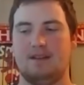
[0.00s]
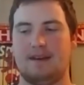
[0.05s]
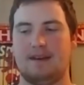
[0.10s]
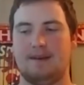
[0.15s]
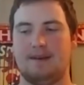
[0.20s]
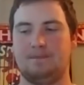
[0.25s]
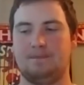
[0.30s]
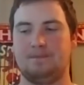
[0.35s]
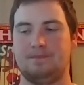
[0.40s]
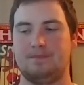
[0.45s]

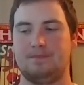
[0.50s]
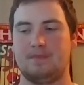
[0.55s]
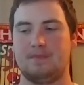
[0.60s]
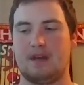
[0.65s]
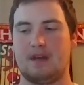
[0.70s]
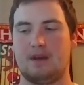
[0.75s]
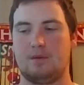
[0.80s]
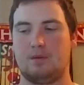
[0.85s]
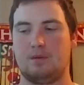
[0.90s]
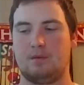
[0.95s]
I
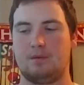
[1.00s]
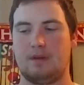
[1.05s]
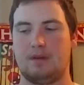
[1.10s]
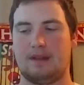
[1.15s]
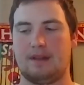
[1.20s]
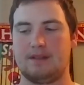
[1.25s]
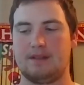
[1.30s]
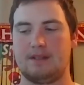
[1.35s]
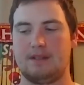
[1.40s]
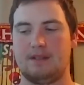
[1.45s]
listened
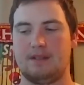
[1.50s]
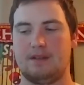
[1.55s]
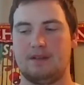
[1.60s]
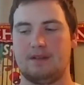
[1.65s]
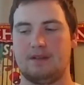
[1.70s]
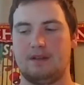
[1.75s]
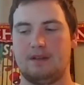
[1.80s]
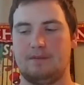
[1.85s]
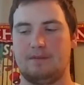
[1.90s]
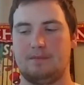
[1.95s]
to
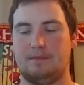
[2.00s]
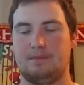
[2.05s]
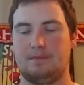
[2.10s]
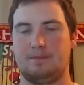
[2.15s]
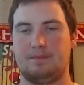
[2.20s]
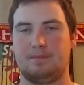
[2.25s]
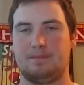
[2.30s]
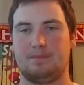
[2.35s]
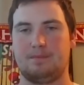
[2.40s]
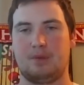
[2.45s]

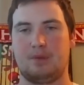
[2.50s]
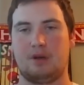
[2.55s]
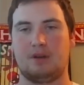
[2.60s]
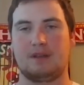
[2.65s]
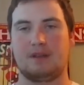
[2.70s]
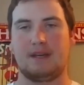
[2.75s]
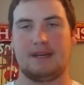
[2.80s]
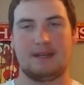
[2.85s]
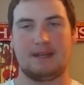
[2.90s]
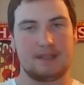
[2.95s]
podcasts
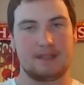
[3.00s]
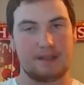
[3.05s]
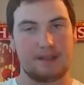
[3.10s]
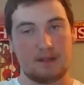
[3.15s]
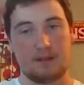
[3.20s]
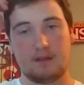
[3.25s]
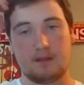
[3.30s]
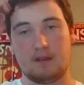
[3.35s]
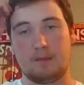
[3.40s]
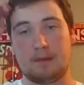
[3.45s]
about
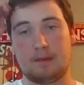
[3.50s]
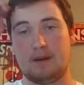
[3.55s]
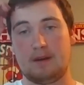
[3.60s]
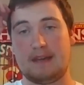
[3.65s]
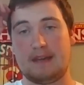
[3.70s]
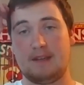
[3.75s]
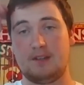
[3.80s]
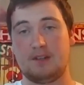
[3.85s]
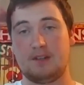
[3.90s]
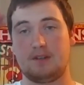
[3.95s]
ancient
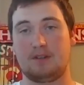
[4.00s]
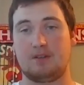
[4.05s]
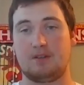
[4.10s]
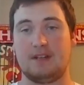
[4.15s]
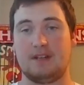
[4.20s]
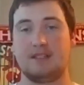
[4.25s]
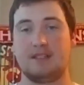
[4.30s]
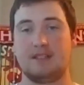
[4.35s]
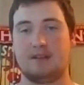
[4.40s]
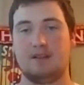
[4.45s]
Greece
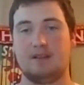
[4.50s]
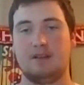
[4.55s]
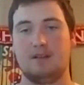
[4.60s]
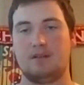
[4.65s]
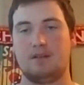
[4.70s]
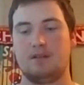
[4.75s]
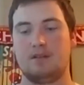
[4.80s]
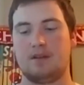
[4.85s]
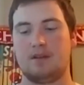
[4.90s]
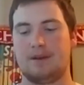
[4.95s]

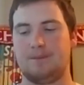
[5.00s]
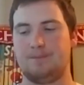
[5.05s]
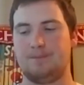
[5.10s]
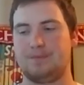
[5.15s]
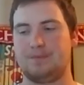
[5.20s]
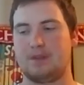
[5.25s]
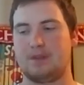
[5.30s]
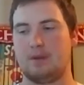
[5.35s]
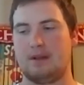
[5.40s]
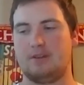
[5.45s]
while I was
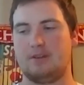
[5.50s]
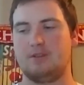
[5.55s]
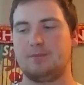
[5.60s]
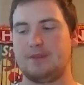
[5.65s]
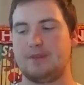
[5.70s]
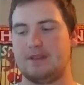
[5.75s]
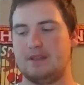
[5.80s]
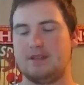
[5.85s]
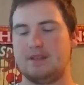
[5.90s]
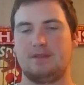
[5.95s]
playing this
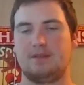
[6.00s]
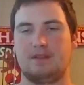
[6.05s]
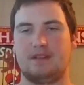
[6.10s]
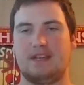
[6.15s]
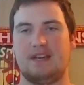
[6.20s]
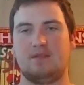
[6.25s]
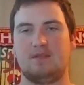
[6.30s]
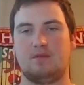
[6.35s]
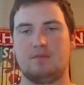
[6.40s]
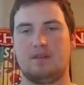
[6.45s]
game on my
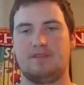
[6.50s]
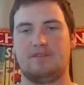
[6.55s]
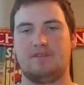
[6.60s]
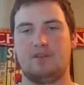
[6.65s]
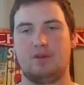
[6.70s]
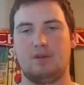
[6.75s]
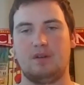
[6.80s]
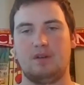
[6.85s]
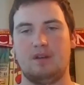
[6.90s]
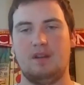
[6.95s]
phone,
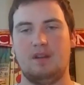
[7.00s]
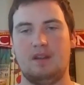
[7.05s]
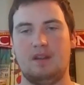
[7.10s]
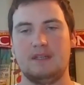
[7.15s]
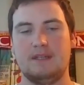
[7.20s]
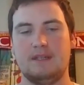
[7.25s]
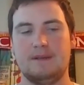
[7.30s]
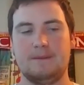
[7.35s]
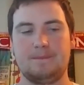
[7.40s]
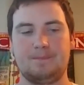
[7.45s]

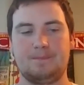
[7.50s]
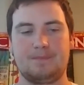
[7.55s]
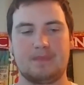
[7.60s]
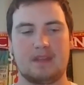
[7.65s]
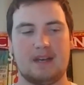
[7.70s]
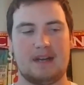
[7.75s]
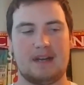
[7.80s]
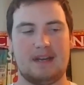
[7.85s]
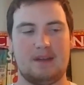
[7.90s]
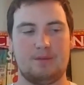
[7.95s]
and it was
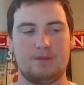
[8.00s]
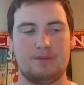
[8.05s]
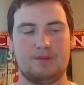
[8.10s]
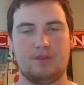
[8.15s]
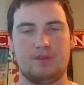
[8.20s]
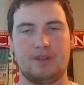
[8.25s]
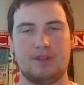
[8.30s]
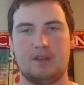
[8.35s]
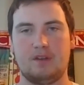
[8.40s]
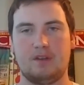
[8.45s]
really good because
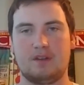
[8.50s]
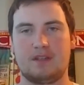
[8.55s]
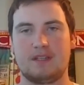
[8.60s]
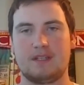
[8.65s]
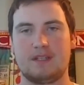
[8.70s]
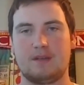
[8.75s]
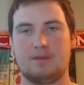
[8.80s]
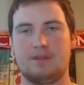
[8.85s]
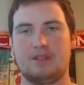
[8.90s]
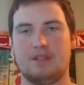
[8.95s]

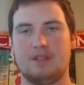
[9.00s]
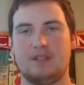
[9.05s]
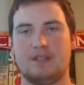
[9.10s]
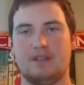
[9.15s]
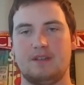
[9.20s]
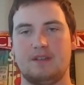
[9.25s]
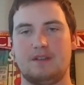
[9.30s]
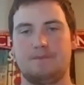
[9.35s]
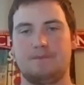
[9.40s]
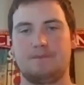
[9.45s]

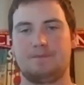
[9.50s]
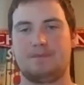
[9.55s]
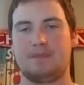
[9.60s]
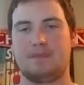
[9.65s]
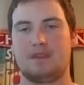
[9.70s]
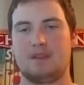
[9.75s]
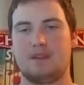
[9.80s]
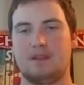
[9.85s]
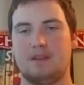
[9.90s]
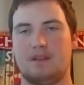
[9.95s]

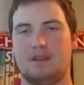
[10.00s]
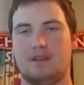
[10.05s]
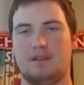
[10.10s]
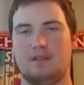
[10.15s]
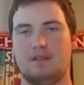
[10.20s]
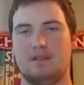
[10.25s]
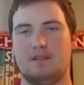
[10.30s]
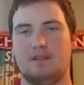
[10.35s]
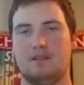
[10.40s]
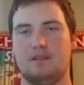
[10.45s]
the game
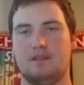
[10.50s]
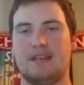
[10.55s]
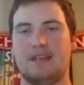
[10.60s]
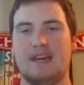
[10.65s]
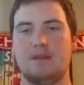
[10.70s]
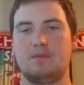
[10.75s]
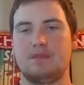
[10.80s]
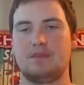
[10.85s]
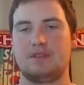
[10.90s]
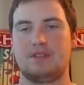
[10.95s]
was just
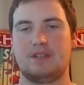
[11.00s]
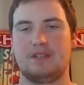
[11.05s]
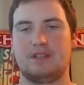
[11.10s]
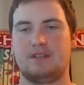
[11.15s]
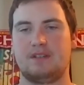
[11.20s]
like